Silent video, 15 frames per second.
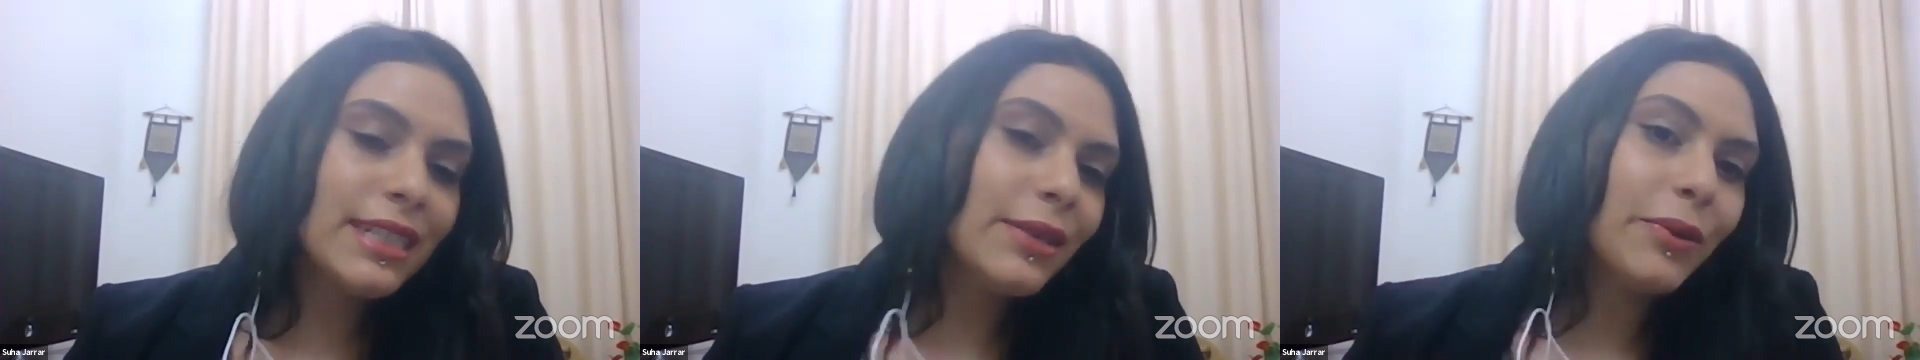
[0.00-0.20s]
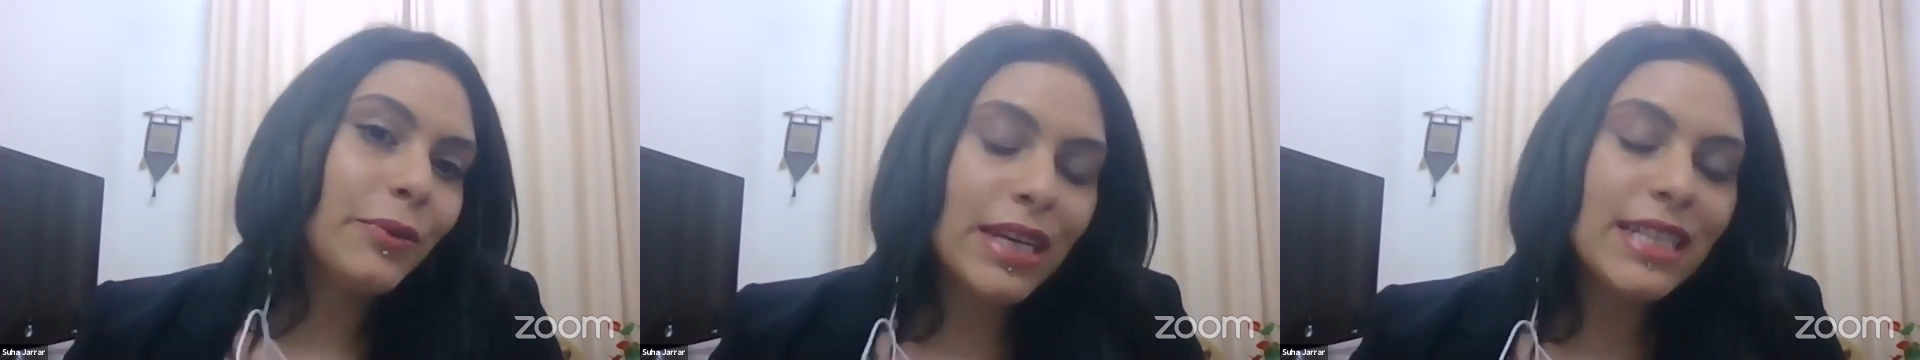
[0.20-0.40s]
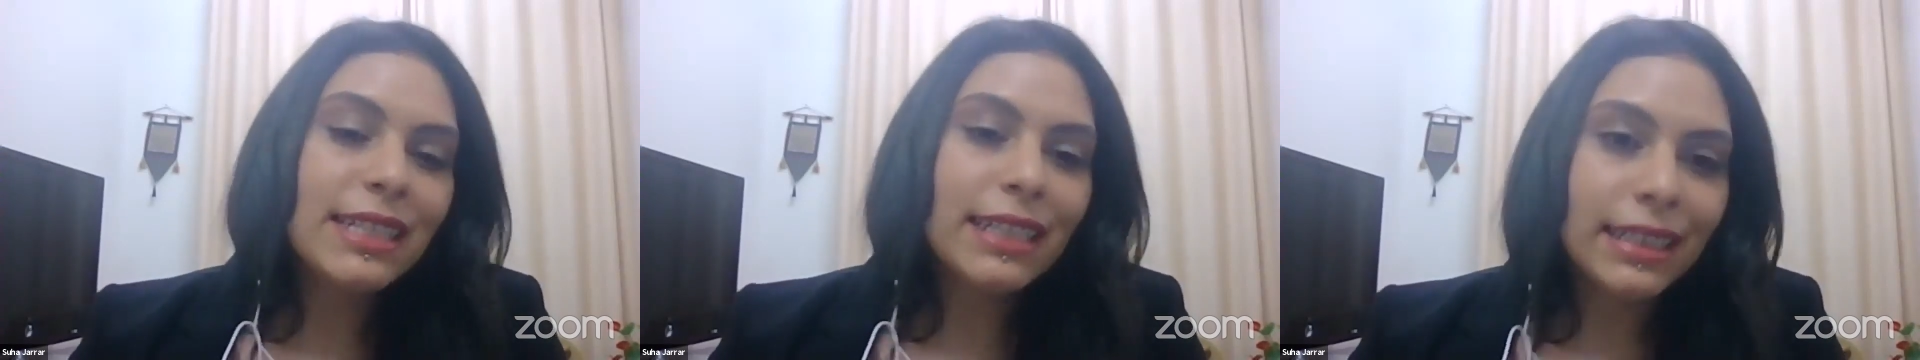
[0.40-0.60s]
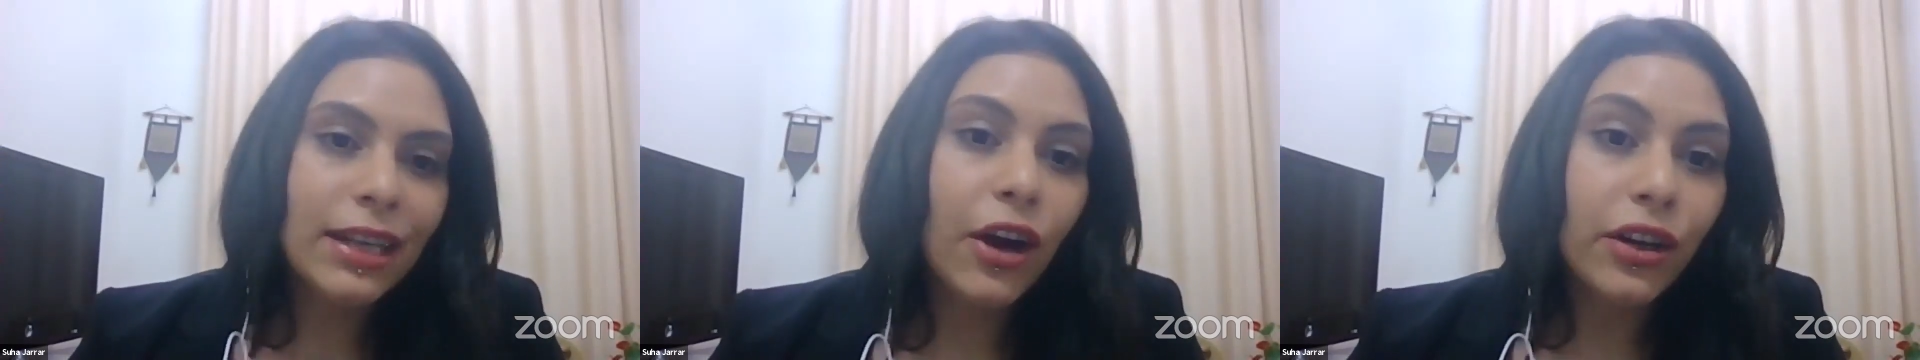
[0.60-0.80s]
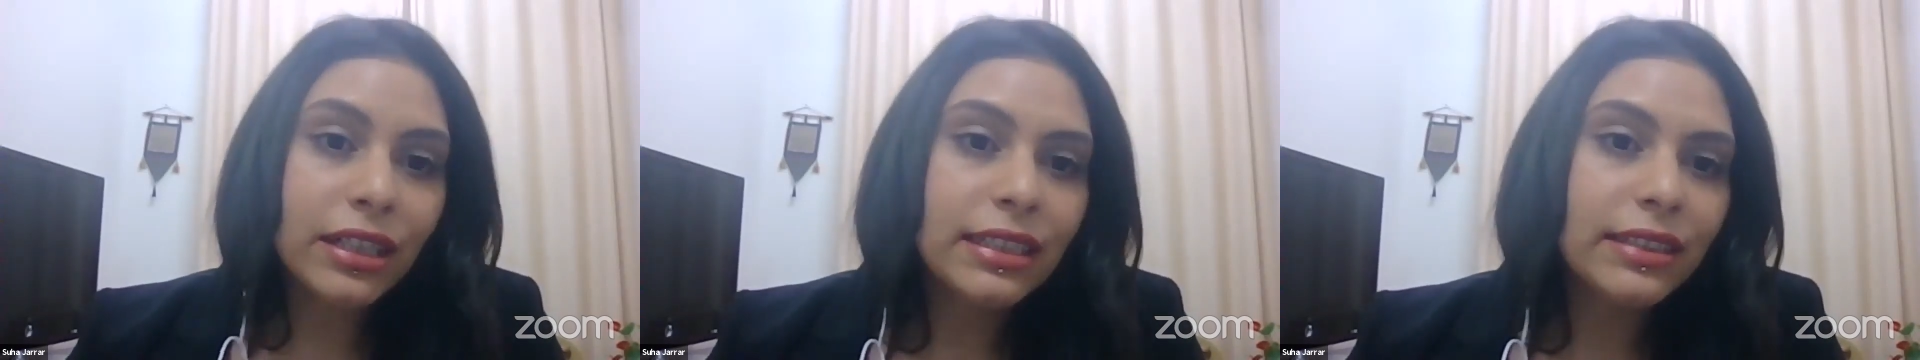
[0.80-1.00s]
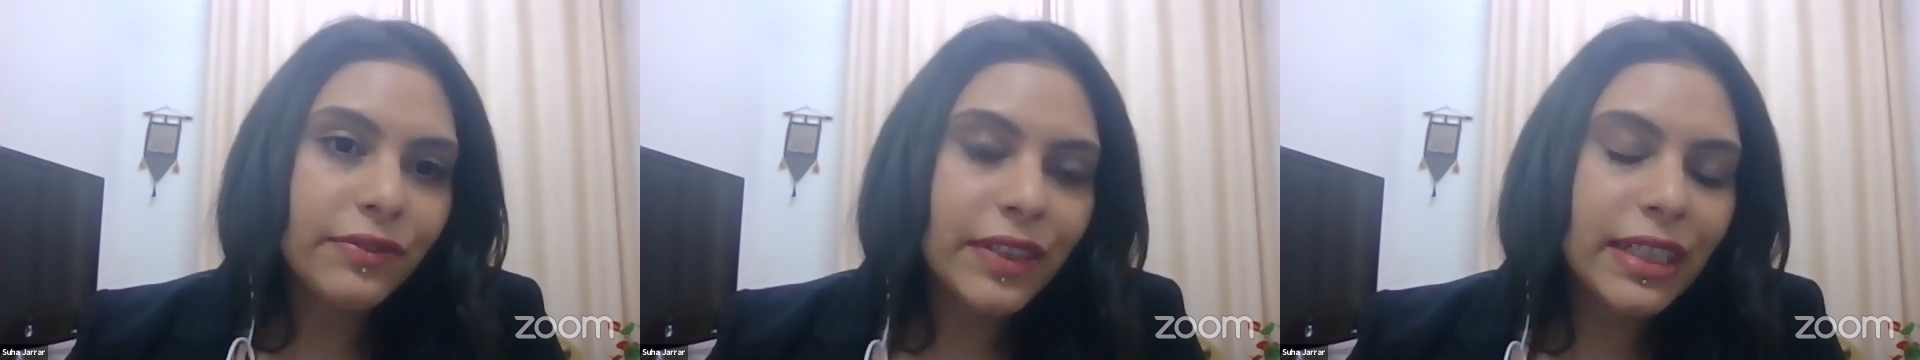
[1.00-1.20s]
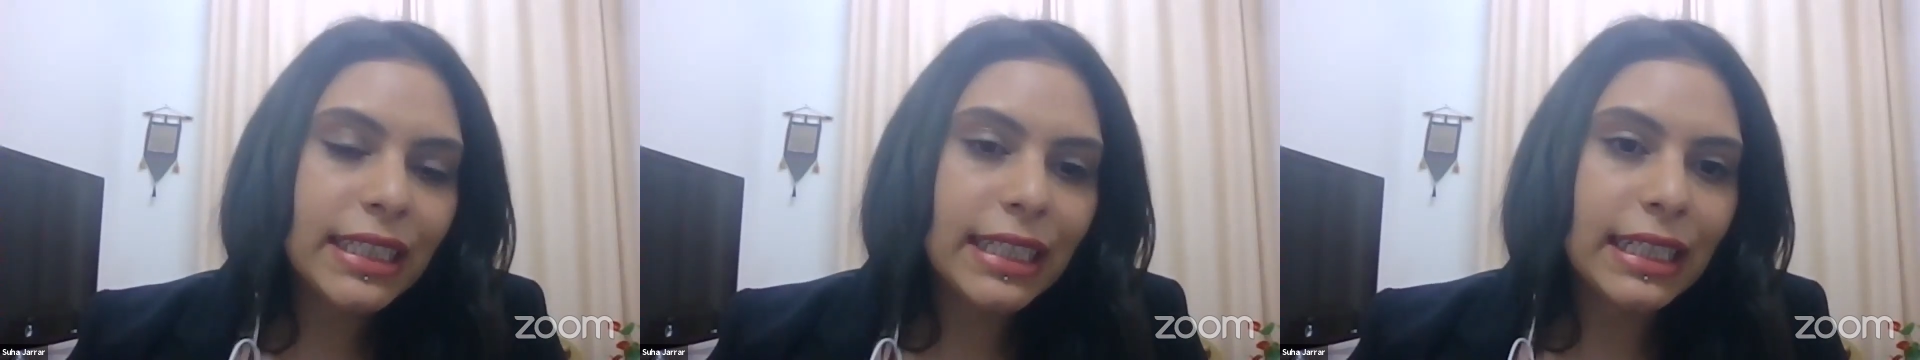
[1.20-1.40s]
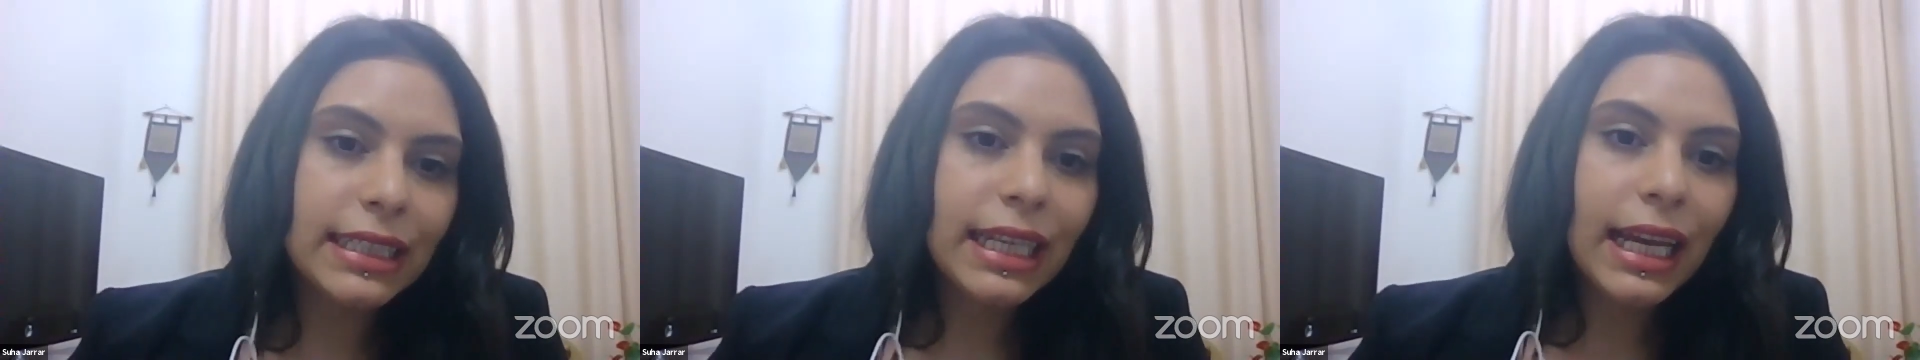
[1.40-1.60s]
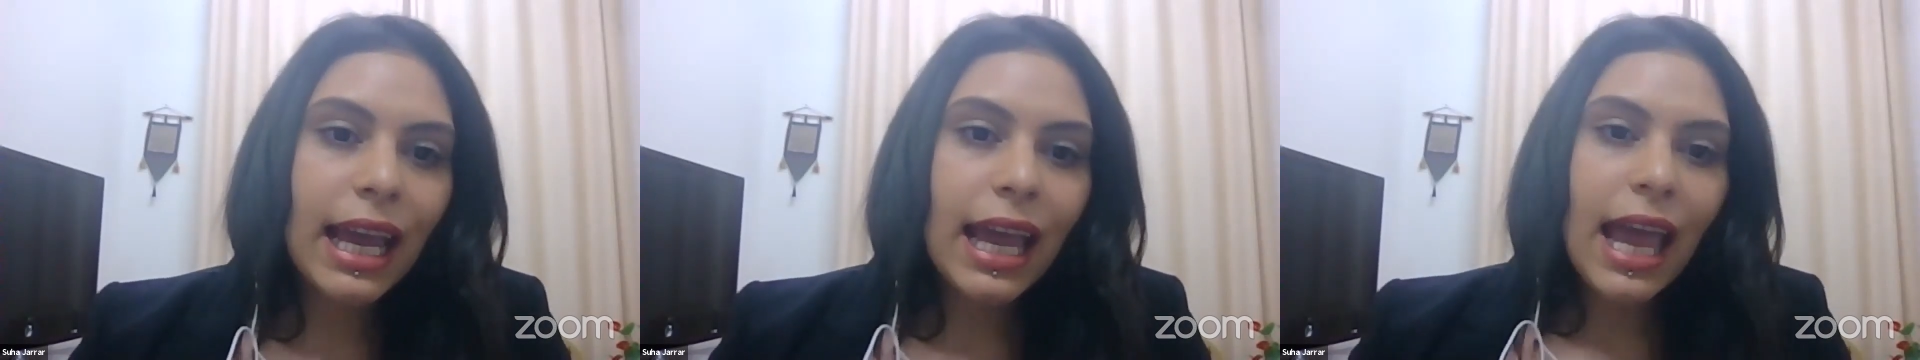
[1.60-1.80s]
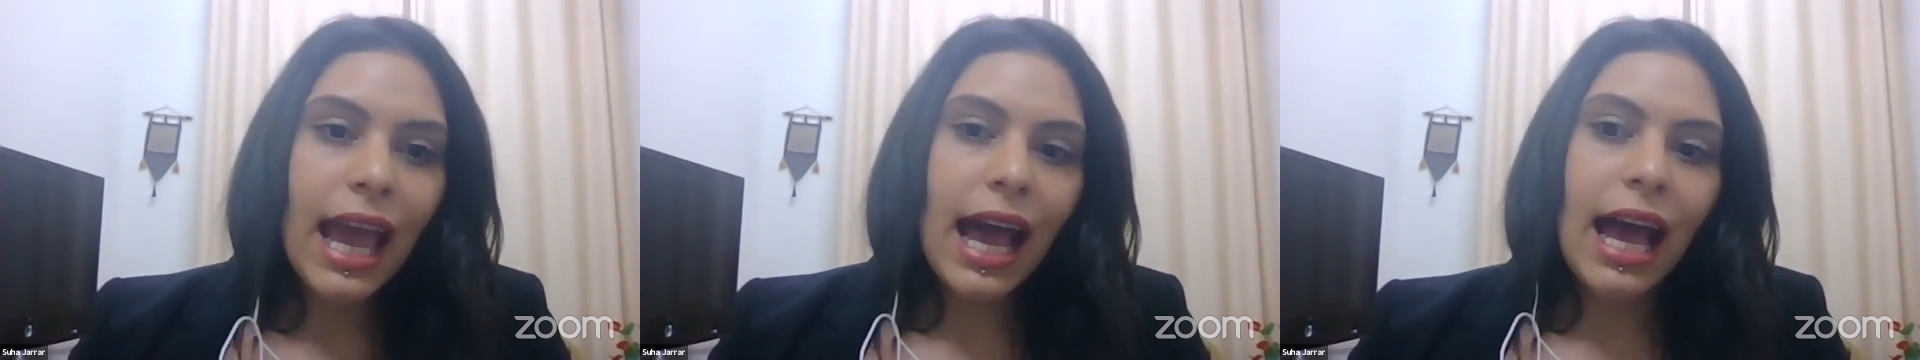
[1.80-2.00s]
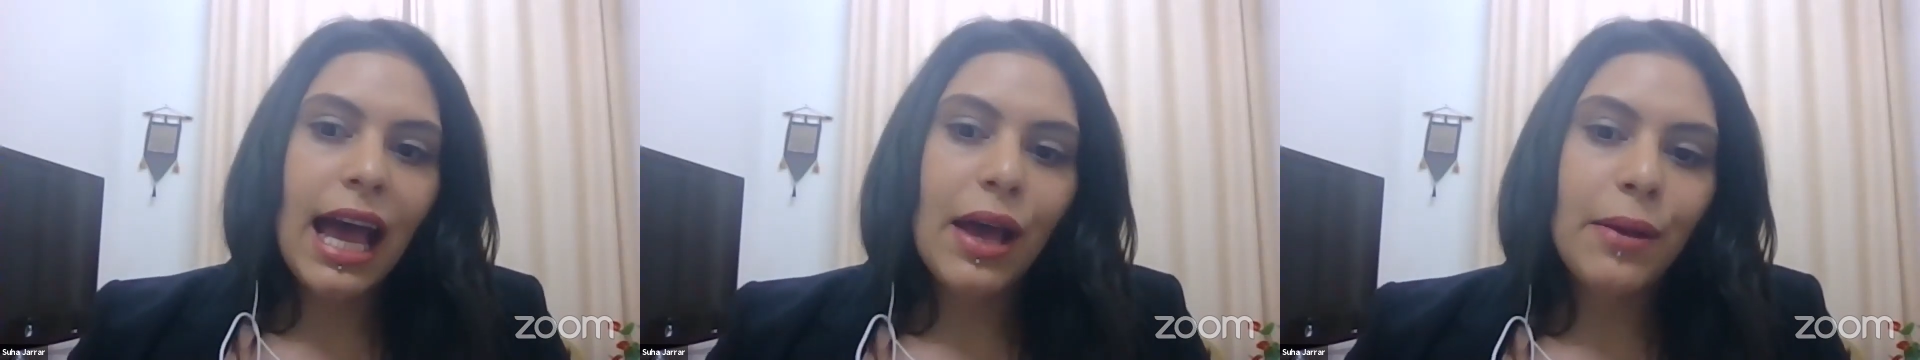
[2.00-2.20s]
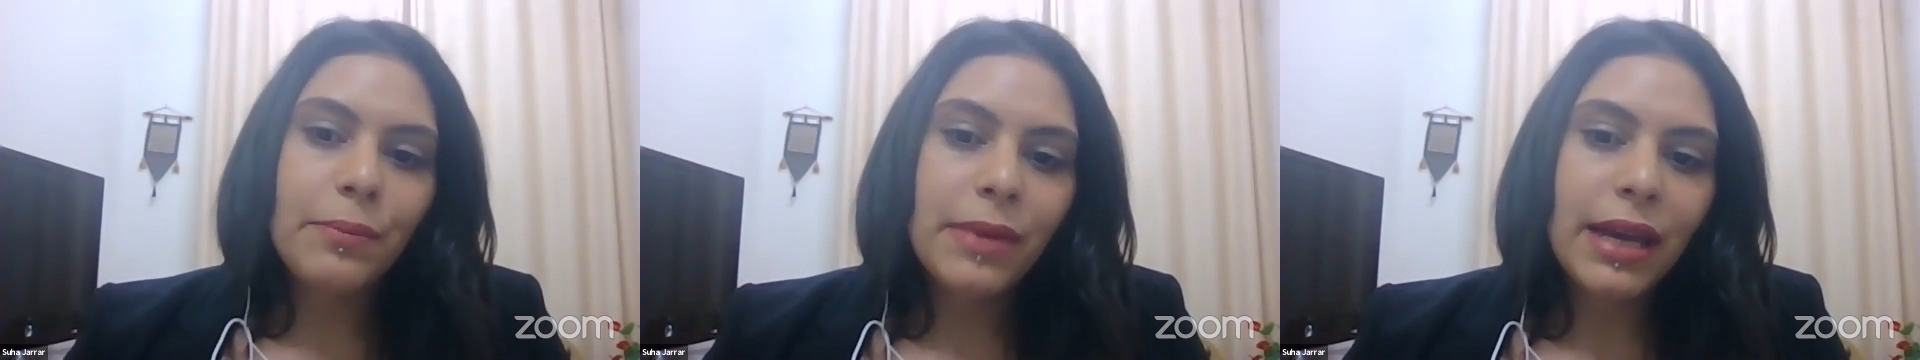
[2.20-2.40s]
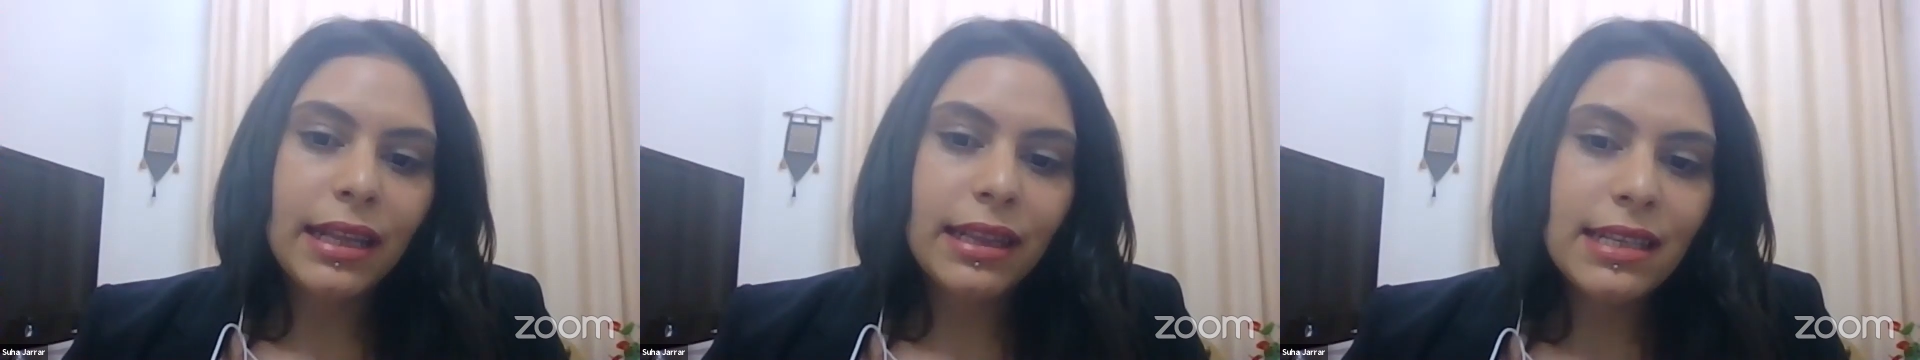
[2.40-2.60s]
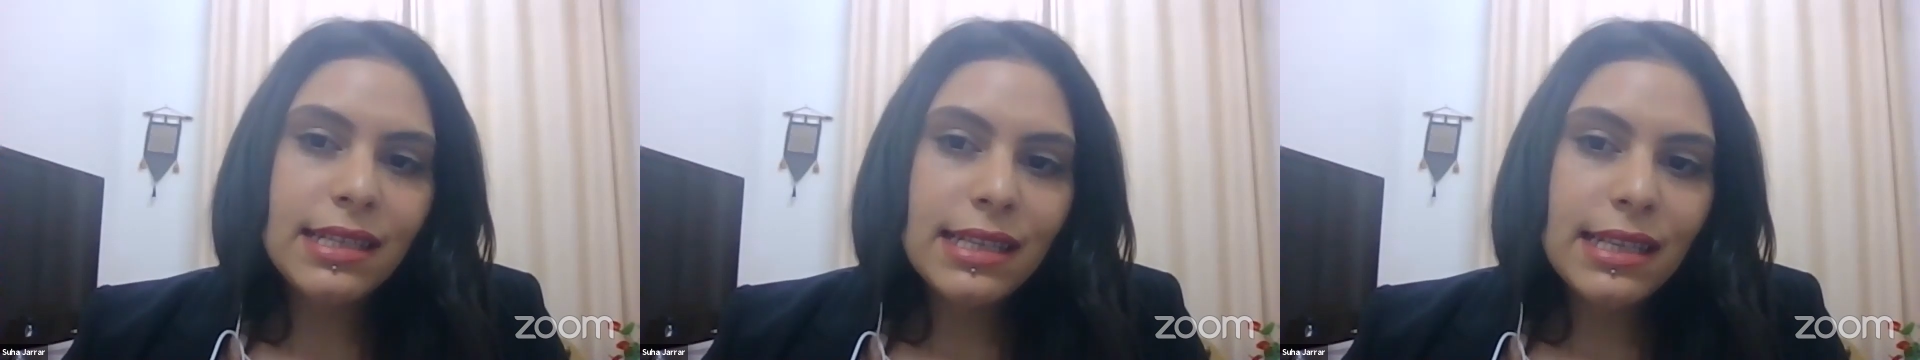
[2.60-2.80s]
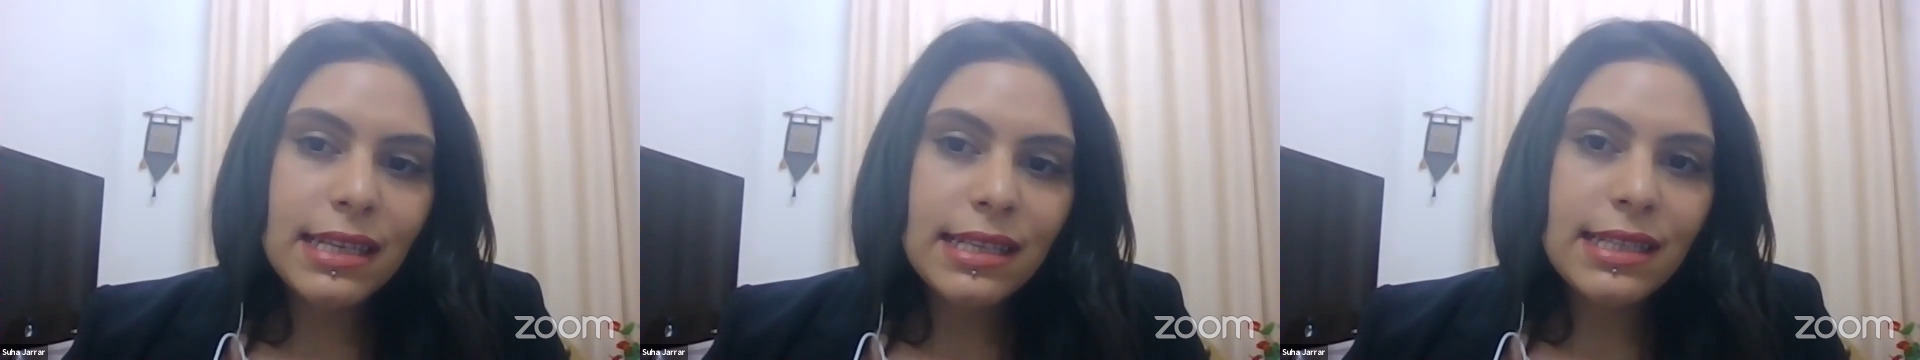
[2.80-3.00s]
arrested are convicted, and this